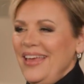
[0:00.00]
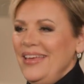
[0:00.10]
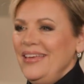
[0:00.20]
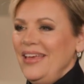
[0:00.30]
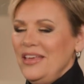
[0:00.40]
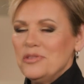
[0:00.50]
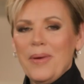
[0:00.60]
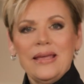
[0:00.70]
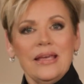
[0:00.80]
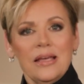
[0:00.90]
he, he's
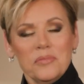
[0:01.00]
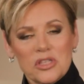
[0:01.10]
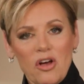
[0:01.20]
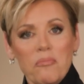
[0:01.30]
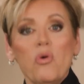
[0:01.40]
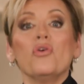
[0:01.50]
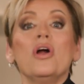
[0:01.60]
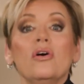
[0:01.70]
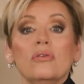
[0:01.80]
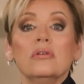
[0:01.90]
making himself more
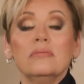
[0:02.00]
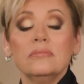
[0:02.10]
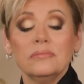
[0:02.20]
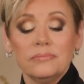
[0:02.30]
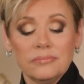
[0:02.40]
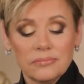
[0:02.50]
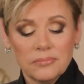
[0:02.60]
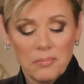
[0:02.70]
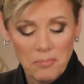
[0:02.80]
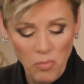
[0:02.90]
known
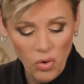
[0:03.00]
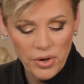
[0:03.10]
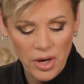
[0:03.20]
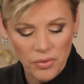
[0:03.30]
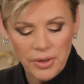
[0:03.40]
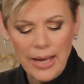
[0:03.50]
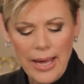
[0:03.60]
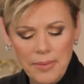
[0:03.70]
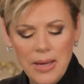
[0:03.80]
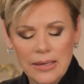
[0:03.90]
more known.
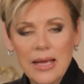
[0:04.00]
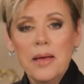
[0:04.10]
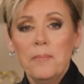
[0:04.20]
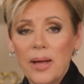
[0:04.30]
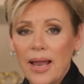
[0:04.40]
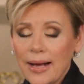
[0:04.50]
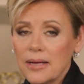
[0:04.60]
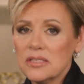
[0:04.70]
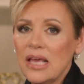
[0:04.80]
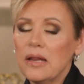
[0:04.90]
Amen. But like
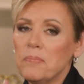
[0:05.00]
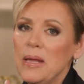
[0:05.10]
I said, if